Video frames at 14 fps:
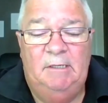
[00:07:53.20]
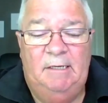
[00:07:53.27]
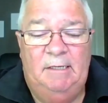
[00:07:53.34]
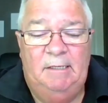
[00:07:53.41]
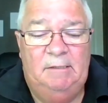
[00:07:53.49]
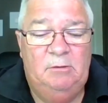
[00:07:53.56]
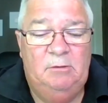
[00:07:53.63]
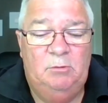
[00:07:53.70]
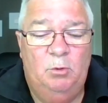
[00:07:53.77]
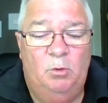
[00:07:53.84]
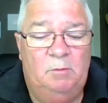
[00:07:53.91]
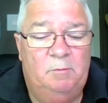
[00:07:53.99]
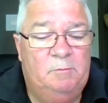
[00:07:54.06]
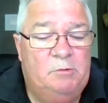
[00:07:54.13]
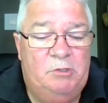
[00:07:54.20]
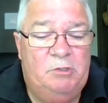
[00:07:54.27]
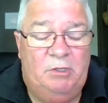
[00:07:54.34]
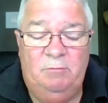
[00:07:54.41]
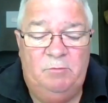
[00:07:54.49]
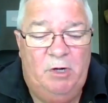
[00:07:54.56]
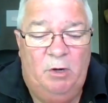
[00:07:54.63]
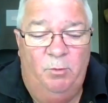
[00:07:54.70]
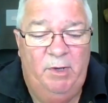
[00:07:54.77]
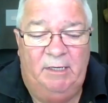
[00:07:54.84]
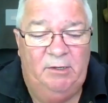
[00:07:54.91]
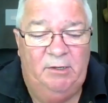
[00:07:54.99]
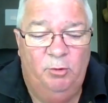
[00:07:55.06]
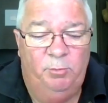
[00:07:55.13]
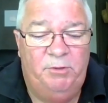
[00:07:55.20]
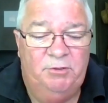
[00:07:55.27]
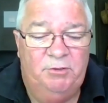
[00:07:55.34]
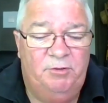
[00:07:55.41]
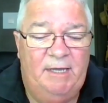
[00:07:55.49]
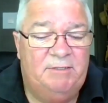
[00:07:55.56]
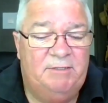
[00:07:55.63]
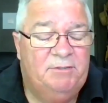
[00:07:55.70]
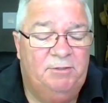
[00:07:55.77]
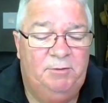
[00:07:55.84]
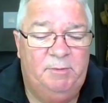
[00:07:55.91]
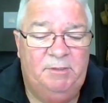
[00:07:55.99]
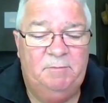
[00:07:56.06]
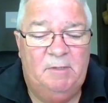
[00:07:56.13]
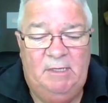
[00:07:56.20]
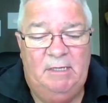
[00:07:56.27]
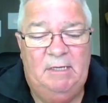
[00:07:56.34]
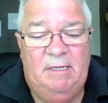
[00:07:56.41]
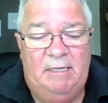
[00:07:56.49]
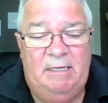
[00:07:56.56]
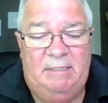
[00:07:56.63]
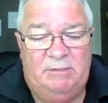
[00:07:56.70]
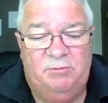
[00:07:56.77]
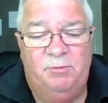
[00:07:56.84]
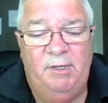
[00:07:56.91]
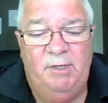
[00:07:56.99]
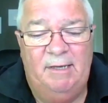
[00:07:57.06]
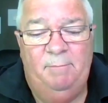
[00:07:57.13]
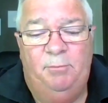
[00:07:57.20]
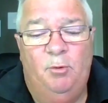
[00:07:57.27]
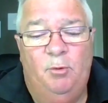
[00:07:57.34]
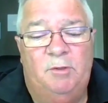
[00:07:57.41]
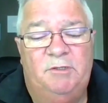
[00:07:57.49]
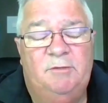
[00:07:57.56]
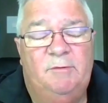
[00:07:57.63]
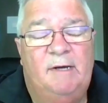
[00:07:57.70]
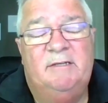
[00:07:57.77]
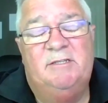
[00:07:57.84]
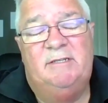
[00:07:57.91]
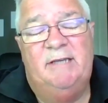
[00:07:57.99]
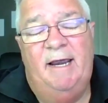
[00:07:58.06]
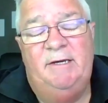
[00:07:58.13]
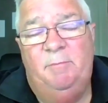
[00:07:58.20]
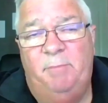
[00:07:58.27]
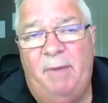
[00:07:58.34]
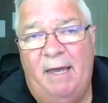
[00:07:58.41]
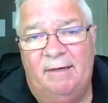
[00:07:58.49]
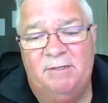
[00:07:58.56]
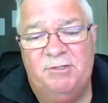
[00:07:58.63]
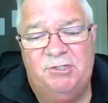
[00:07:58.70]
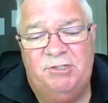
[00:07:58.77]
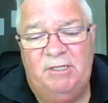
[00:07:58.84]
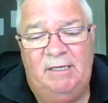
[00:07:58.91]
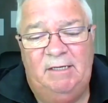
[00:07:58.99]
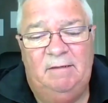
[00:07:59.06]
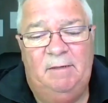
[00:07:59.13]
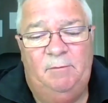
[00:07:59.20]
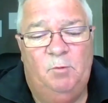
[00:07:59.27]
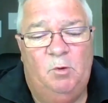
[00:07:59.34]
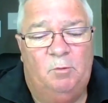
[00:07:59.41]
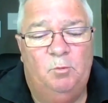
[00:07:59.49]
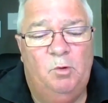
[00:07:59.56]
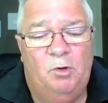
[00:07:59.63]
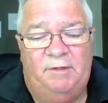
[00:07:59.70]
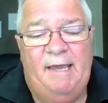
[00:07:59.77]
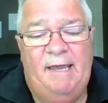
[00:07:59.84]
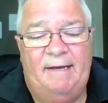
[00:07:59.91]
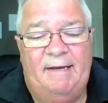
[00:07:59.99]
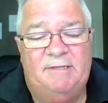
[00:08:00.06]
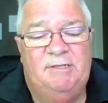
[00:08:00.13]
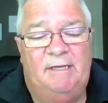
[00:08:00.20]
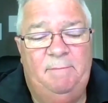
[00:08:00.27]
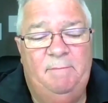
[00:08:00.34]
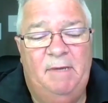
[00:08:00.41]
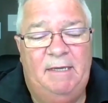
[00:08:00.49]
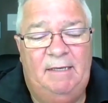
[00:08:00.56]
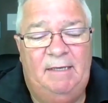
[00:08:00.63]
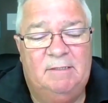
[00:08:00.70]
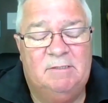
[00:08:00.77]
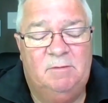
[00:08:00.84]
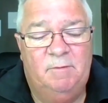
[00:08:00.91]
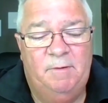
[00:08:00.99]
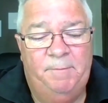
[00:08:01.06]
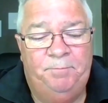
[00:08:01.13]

uh, or you know we can help you do that too. But it's really important to understand your balance sheet and what what that actually means.